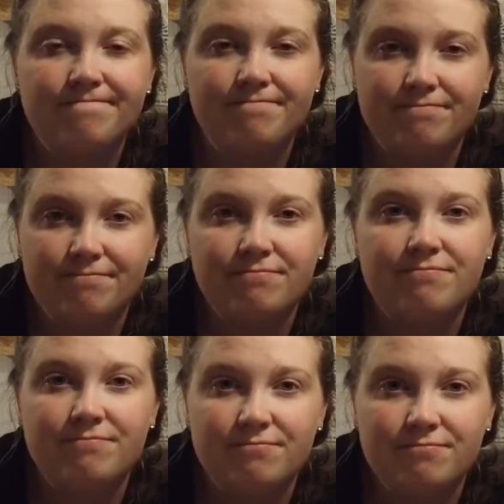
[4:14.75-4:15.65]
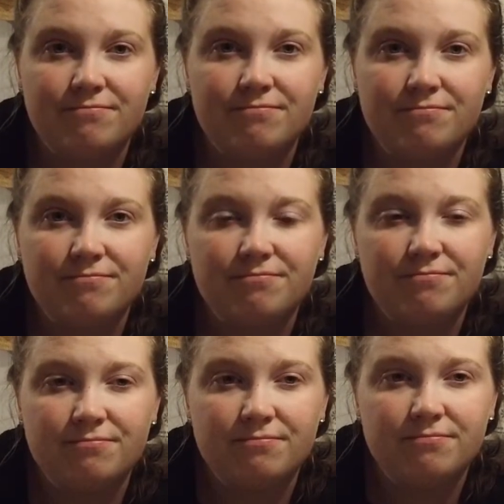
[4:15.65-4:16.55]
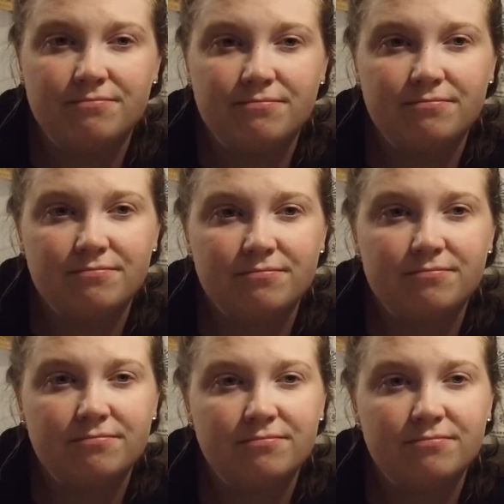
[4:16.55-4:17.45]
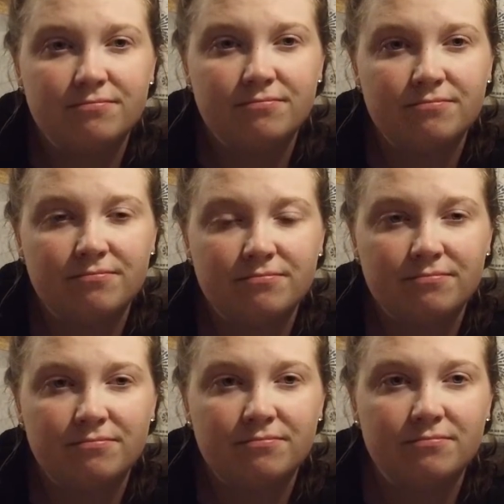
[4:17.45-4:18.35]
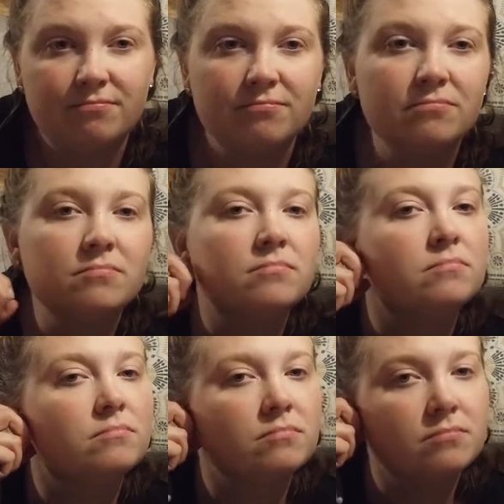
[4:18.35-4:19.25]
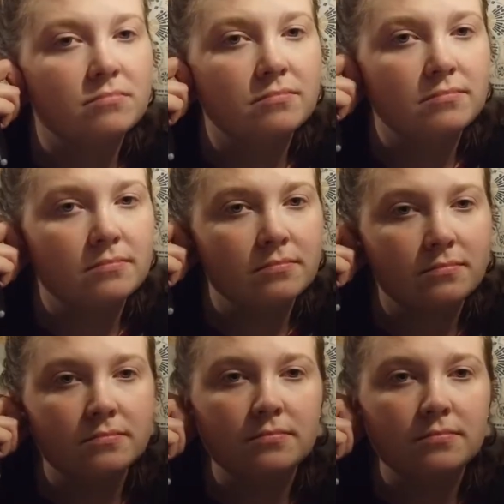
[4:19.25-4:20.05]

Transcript: (not speaking)